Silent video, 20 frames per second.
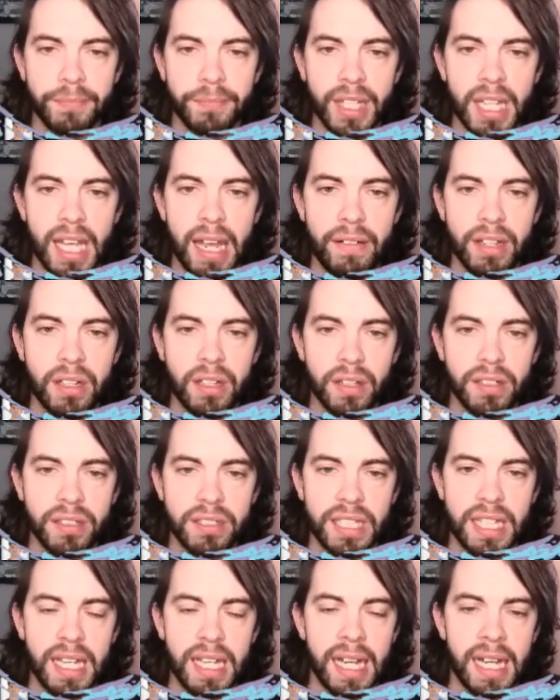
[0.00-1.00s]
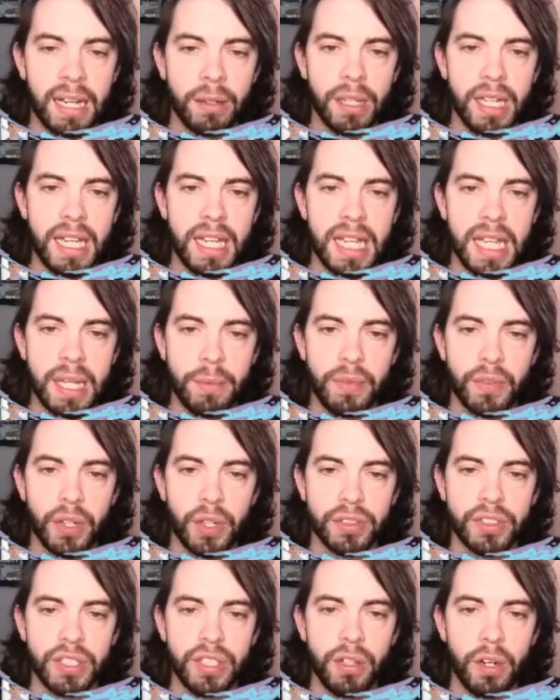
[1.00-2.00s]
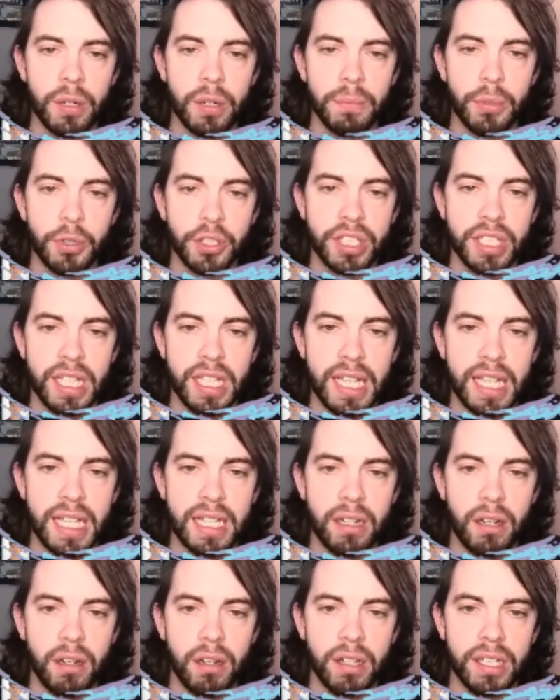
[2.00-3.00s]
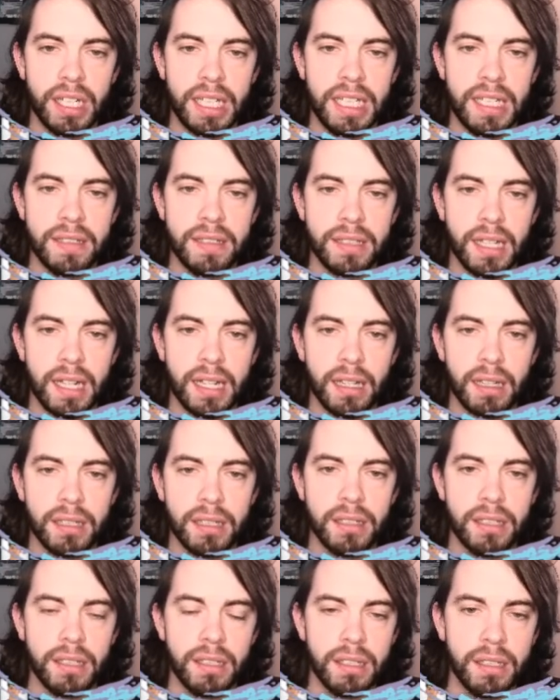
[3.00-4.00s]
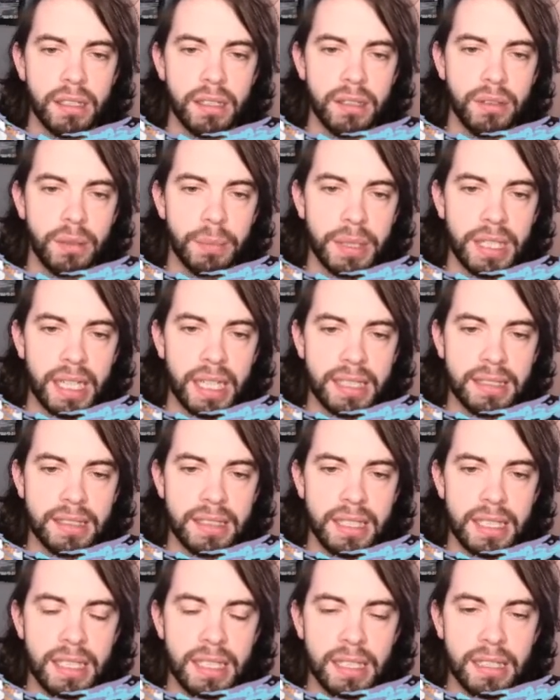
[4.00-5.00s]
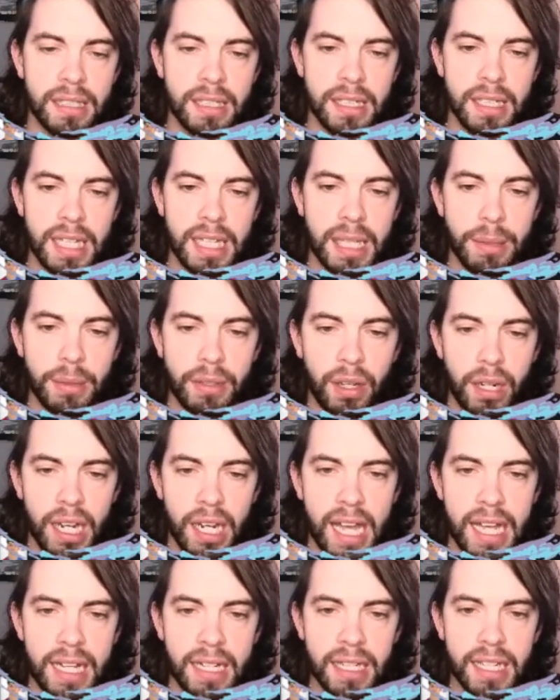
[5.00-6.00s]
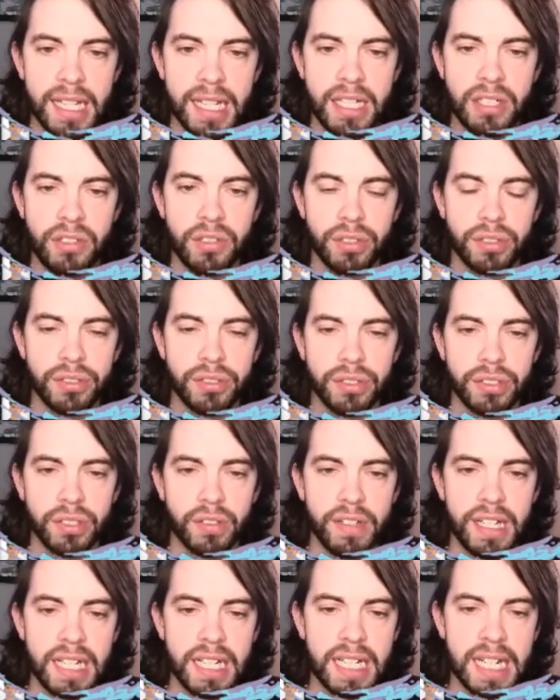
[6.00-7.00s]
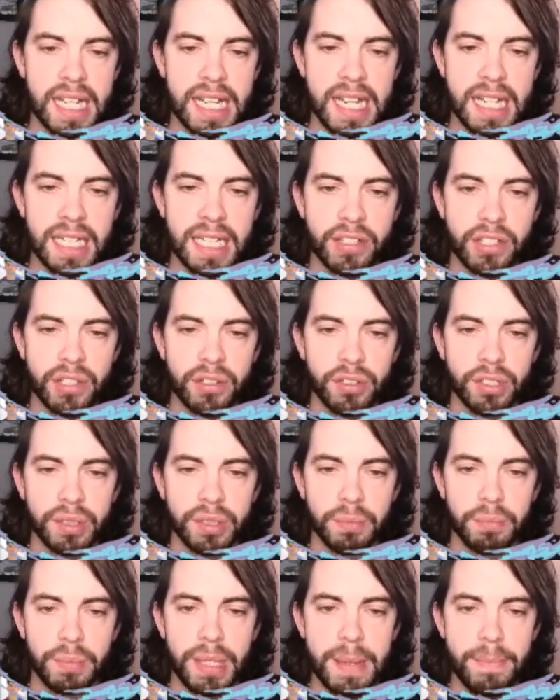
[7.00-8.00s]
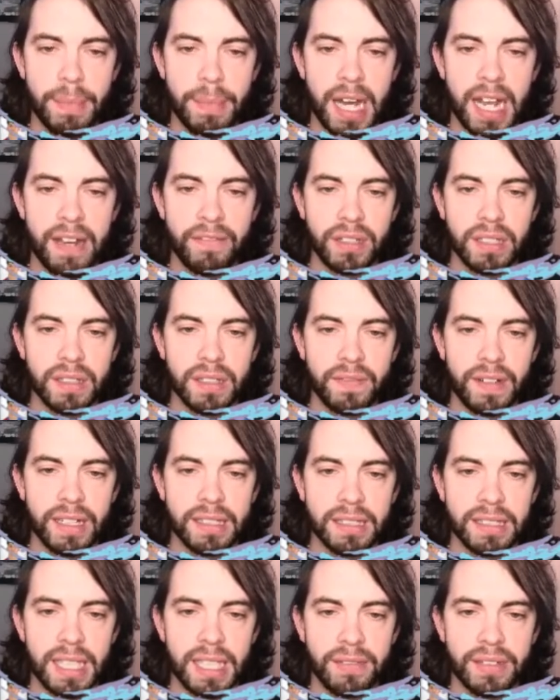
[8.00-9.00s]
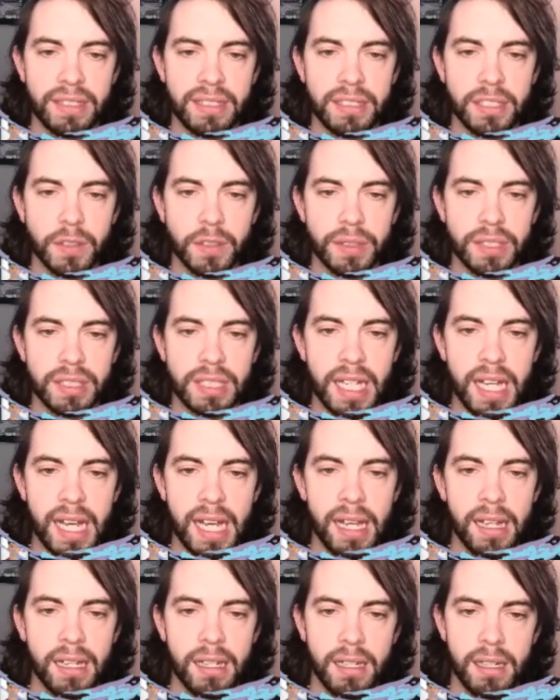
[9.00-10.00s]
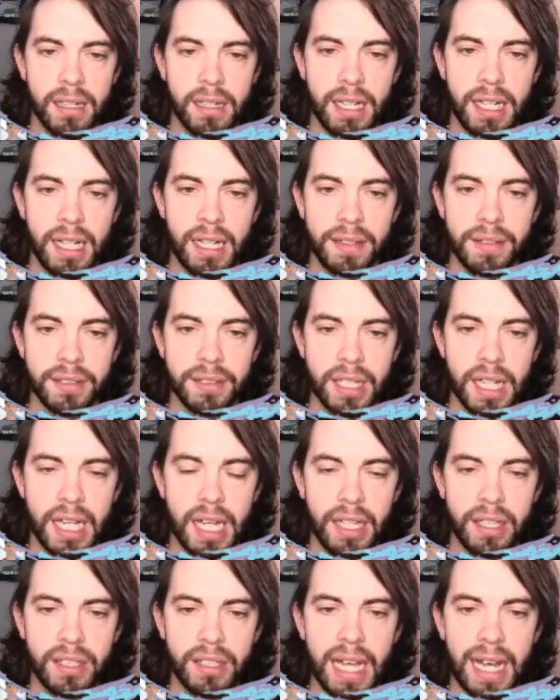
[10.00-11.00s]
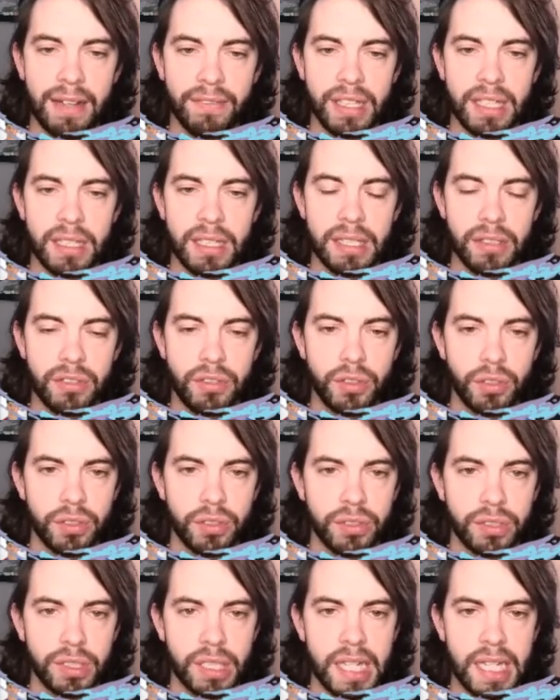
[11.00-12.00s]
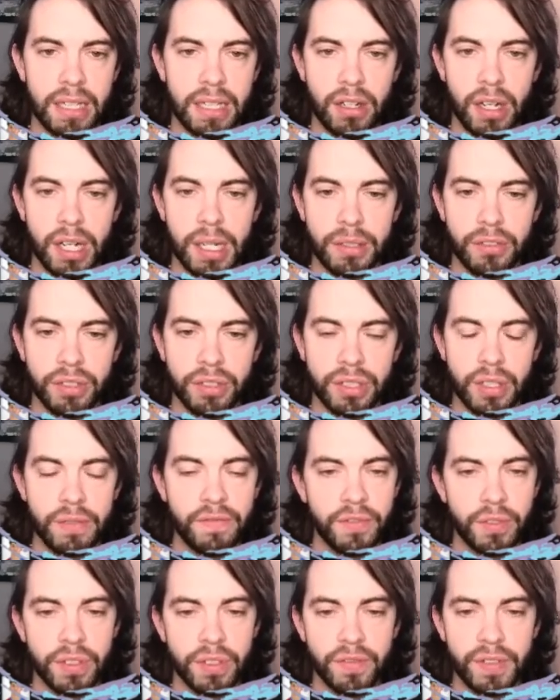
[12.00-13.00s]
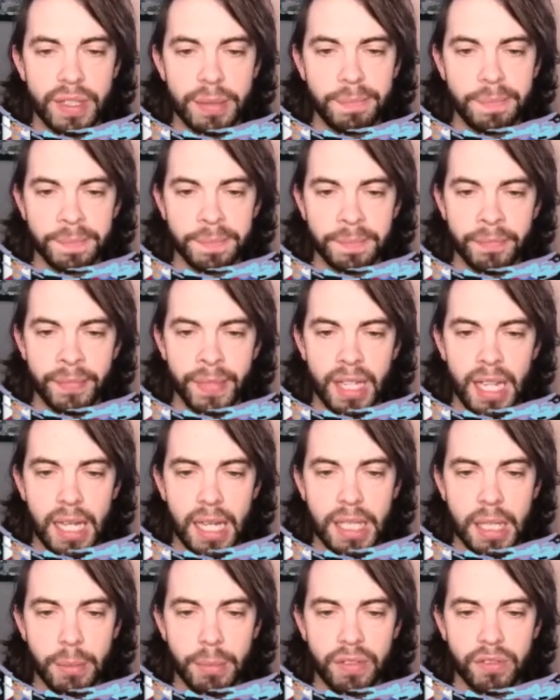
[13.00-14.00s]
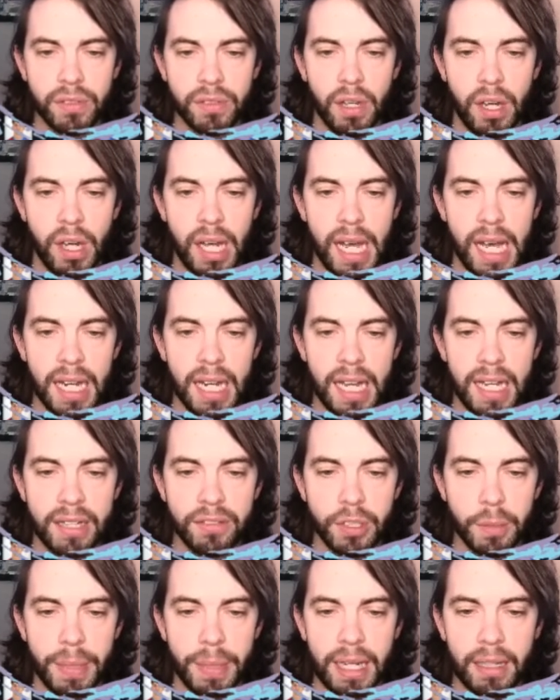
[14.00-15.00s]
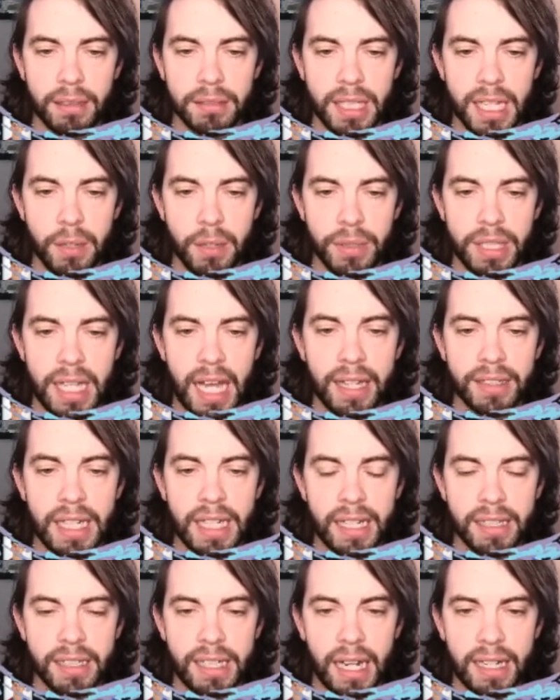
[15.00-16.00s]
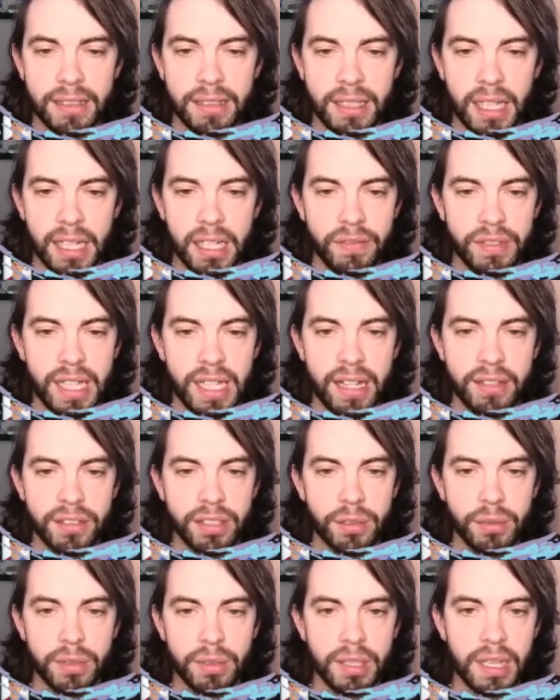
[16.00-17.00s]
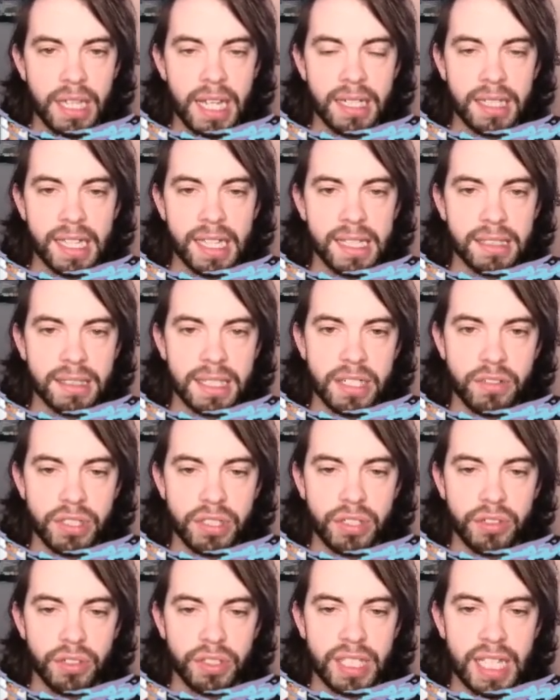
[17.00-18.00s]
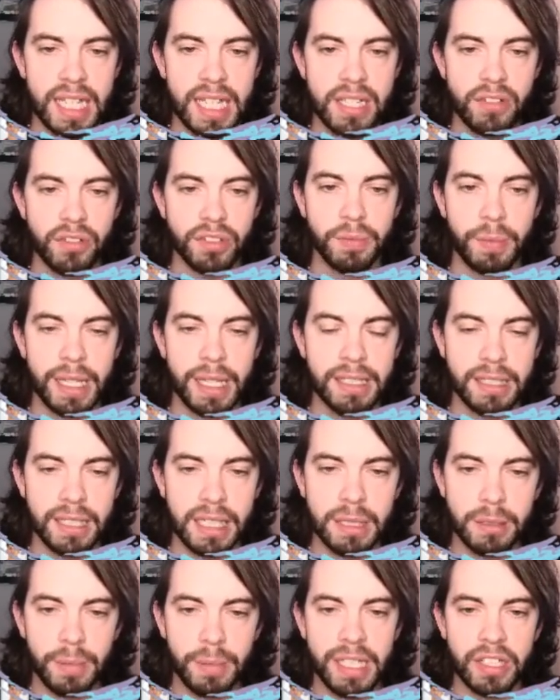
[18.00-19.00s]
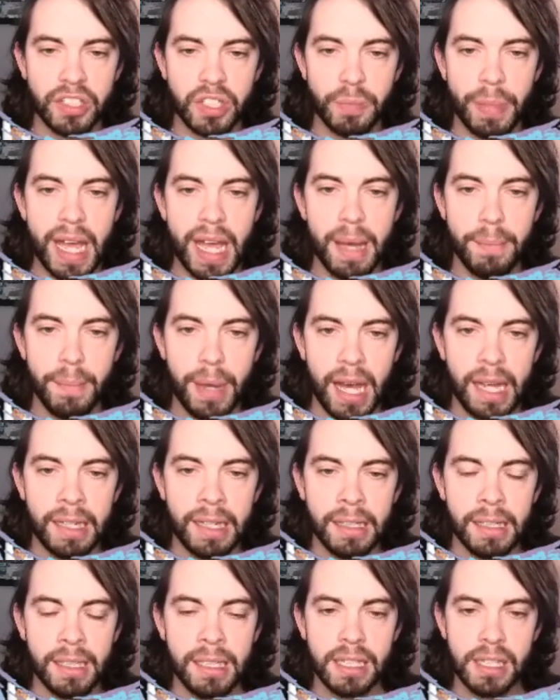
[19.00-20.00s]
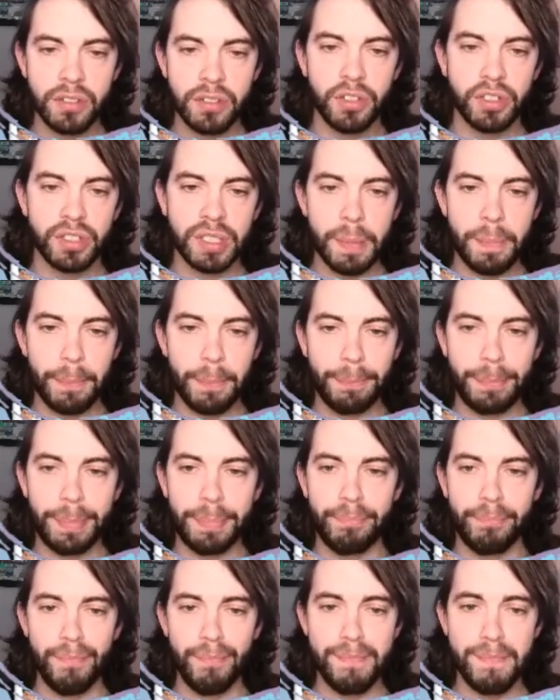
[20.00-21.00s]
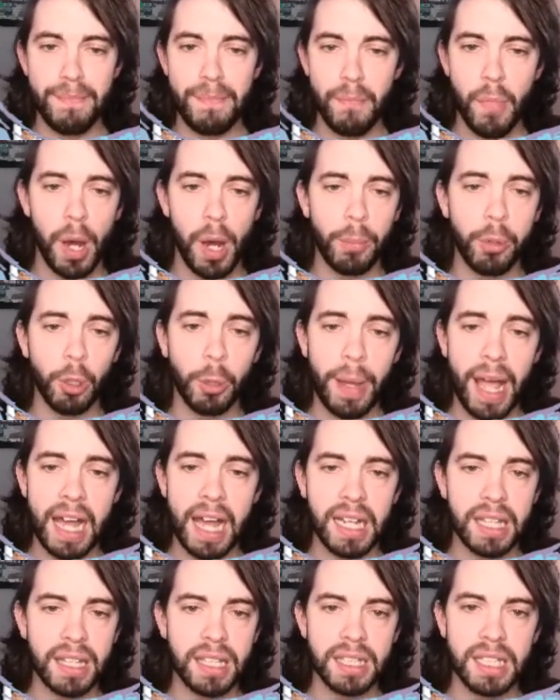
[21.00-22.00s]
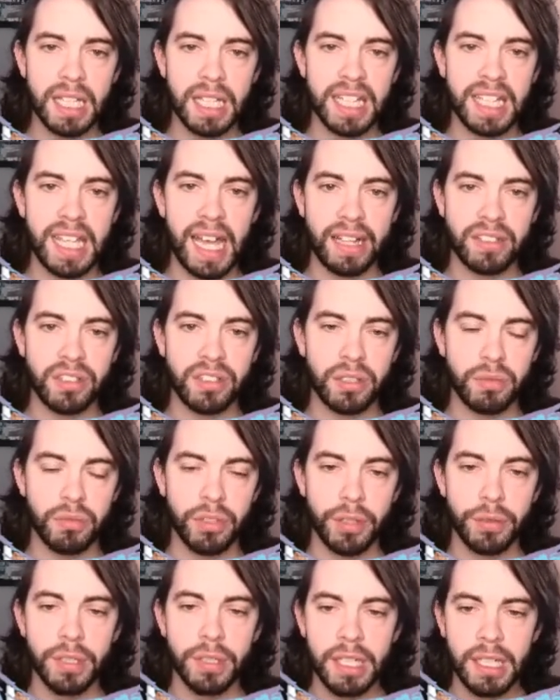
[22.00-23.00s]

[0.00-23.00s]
Eric Garcia out here. We've got de Jong pushing it in on Isaac and the number 19. And we've got Langley just screening here, literally just being mindful of the fact that David Silva's there. And Gavi is got it just in front of him. And then we've got Alejandro Balde with Adnan Januzaj over there. So Langley is literally just here, just basically to be a spare man, just to mop up anything that gets through.